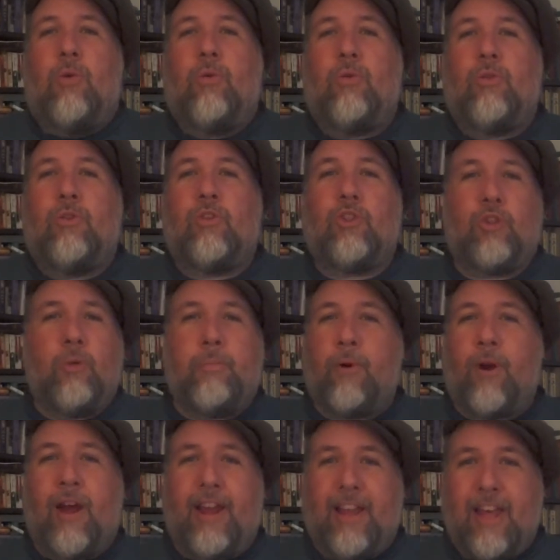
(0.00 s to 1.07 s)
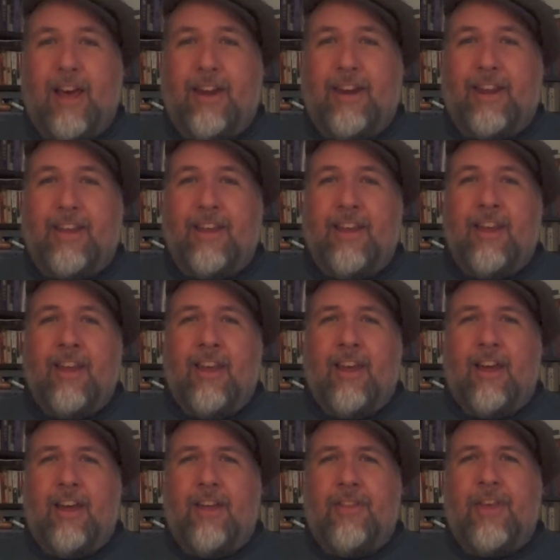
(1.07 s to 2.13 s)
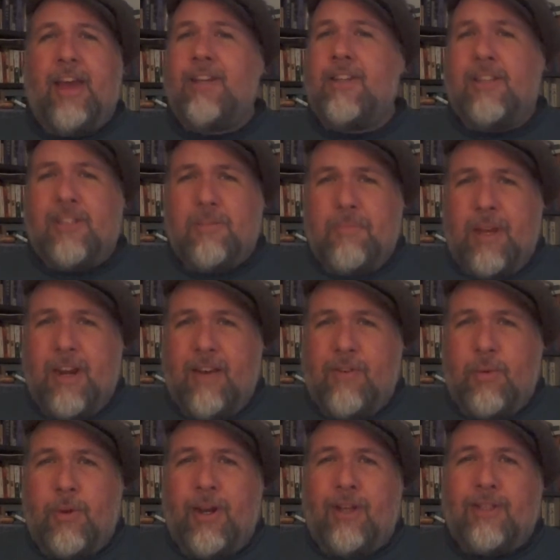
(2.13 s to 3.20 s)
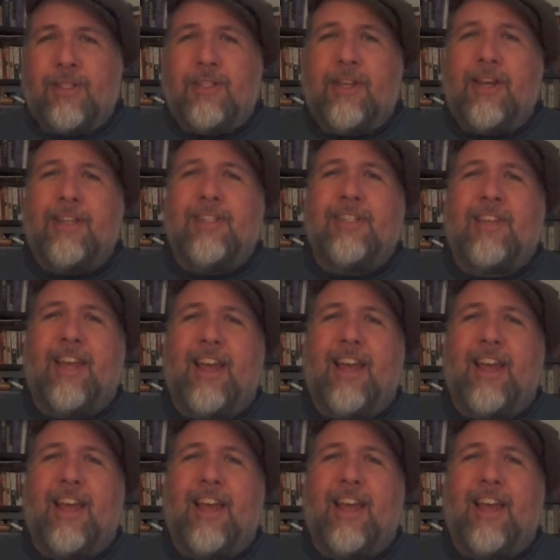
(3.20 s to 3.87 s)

super iconic, that doesn't mean everyone else does,